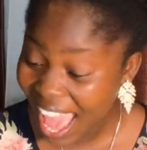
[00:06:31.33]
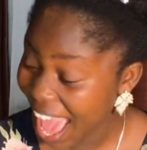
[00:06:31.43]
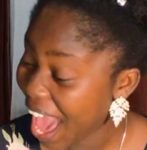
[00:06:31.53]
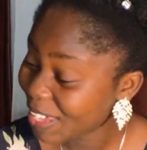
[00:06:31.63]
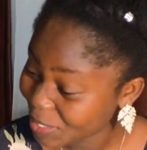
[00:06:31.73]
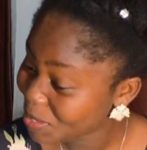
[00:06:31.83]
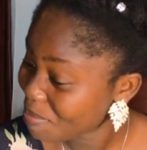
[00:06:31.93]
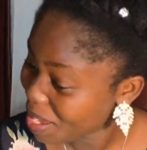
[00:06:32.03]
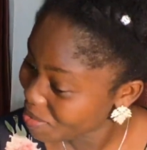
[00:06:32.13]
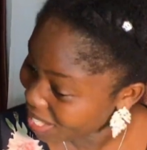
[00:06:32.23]
I used to
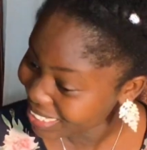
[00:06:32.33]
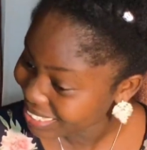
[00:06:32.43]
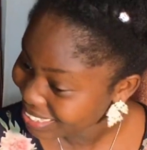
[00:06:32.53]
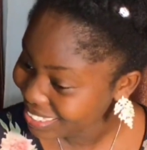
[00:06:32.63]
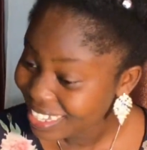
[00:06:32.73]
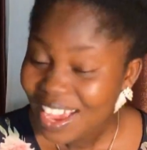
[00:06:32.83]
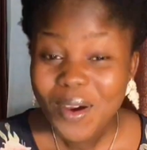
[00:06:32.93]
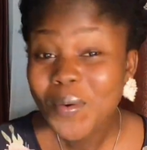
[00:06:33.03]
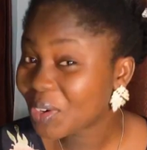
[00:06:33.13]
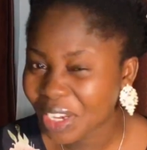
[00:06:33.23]
bedwet.
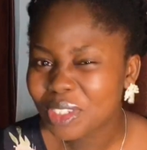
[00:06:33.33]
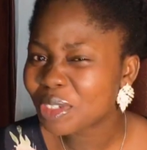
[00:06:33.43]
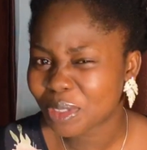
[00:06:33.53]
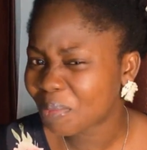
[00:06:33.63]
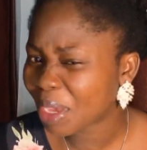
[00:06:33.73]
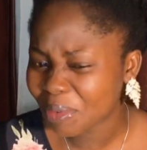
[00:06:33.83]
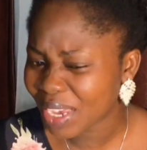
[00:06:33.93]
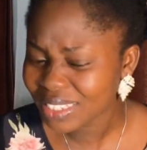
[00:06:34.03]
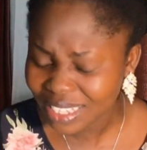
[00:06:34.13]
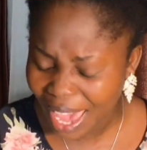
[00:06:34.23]
Who doesn't used to
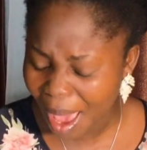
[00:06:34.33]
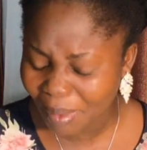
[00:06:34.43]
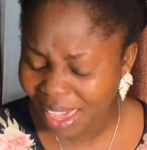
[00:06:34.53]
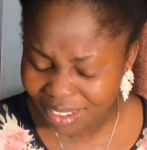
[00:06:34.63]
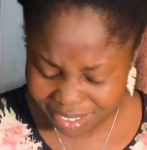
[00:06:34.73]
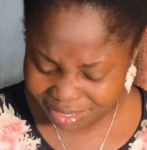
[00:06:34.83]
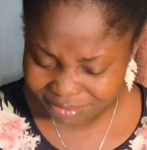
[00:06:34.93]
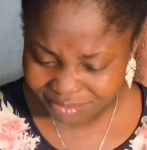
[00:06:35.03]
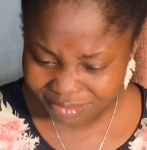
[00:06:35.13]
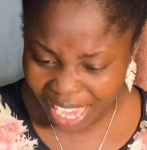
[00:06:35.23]
bedwet? Yeah, I beg.
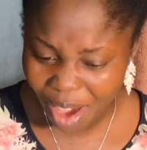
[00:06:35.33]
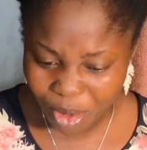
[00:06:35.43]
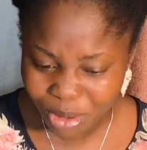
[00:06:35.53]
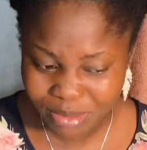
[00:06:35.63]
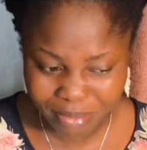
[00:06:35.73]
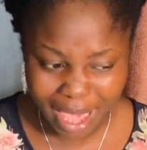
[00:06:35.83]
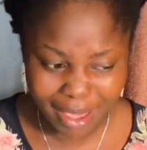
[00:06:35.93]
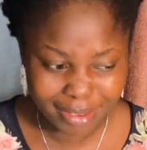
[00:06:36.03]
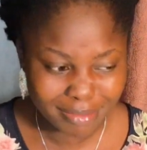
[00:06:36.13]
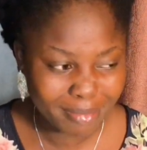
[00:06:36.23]
I honed
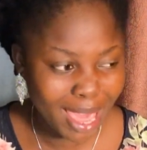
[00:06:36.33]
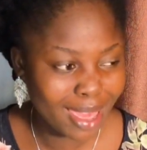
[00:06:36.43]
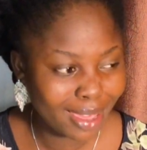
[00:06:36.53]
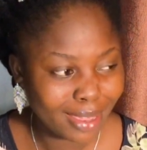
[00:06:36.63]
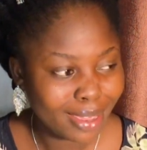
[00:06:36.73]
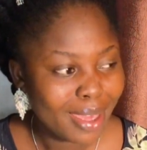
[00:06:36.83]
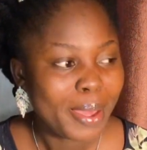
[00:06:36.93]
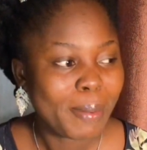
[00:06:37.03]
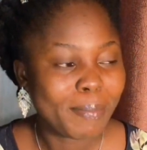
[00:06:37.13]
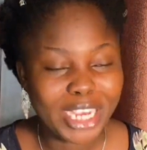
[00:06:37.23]
my
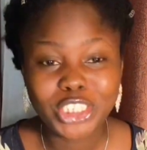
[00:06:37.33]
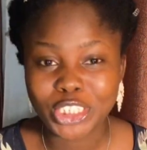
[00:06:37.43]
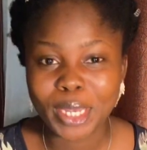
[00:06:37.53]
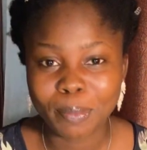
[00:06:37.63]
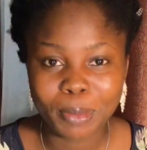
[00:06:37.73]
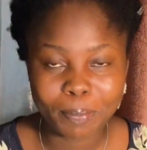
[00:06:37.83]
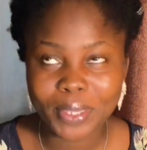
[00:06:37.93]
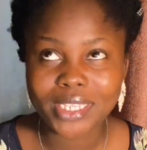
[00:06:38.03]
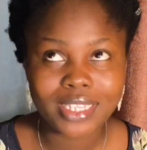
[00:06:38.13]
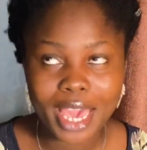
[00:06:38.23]
shame in
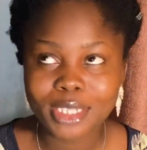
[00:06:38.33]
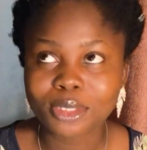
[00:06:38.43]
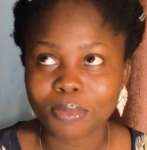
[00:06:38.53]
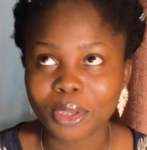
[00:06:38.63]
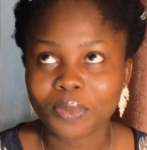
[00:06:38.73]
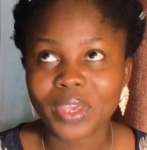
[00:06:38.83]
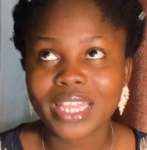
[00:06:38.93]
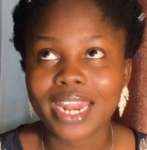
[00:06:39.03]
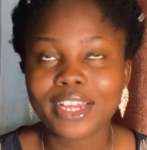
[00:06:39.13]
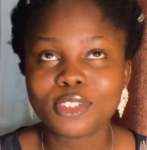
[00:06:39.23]
pace. I used to
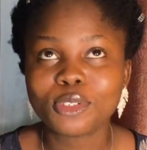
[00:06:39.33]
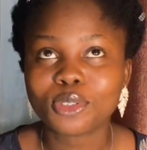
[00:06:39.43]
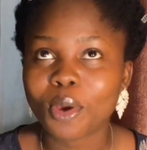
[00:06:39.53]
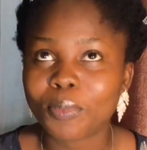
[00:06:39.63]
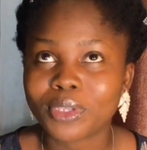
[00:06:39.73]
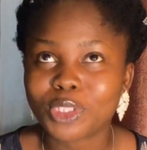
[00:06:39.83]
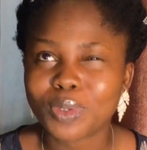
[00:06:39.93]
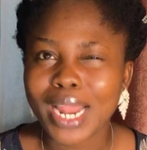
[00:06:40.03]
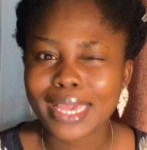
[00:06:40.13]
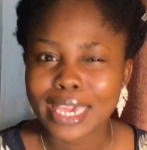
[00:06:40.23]
bedwet, and I didn't stop
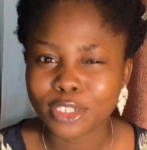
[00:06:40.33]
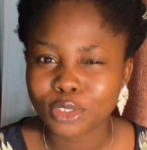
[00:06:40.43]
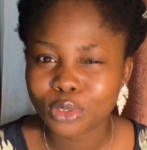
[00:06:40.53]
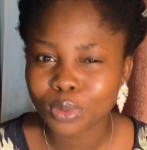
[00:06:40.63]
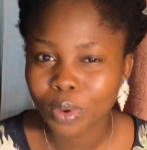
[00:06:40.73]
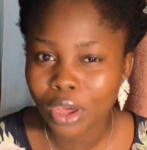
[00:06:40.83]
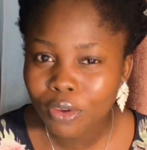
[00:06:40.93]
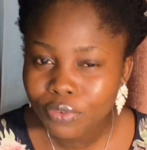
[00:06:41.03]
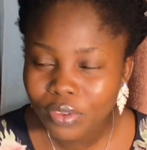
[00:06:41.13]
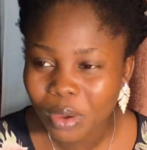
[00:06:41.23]
until like age
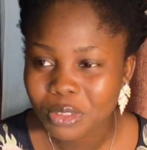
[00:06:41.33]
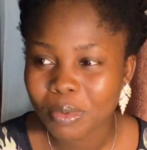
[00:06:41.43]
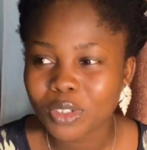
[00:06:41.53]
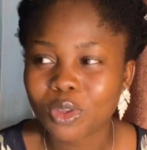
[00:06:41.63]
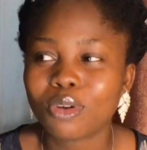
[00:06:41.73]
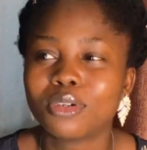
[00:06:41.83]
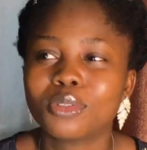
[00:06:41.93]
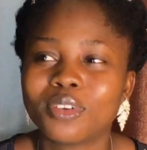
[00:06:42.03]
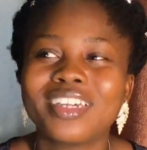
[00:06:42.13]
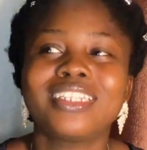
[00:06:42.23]
12. I was about to clock
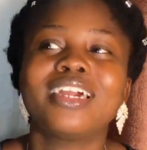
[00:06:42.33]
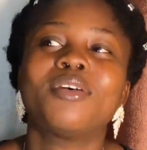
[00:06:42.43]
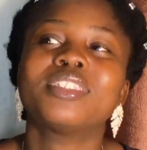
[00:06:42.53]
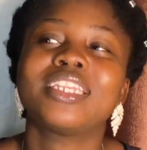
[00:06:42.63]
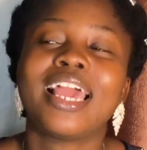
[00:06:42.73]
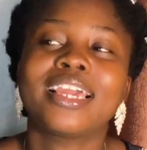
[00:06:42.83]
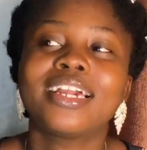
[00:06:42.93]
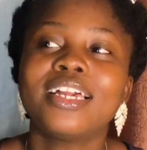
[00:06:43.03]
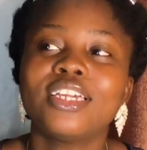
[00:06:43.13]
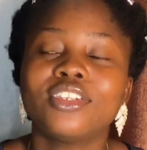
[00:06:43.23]
12. I think I was in like
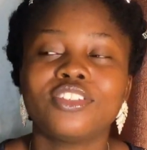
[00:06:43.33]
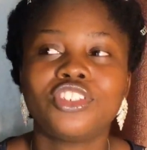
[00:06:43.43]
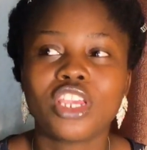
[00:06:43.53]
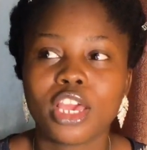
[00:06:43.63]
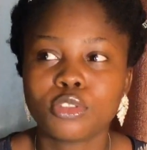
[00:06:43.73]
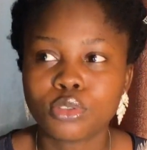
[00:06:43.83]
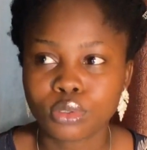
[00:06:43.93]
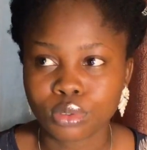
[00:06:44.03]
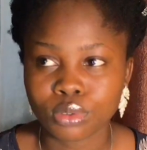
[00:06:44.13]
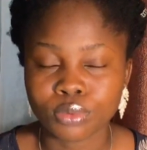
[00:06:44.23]

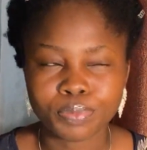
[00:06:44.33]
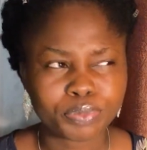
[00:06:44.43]
GS2.